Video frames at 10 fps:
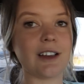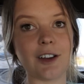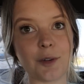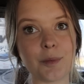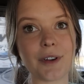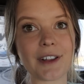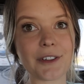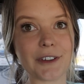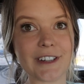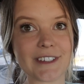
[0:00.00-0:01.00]
oh boy,
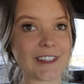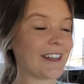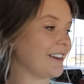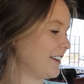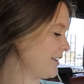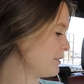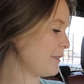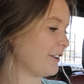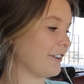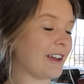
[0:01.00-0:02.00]
Chloe needs to get out of here, we
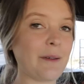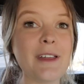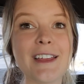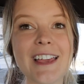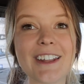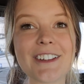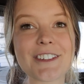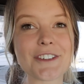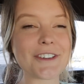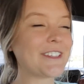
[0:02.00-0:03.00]
better hurry up. It
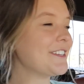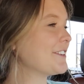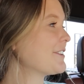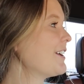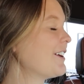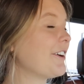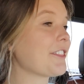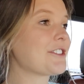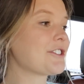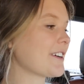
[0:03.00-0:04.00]
also shows you all
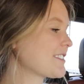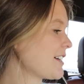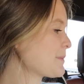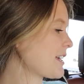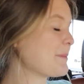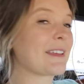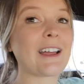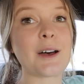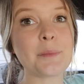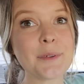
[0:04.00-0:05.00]
the truck stops
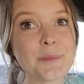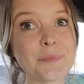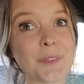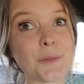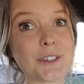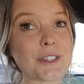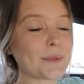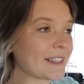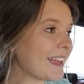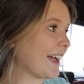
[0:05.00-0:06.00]
coming up, which is really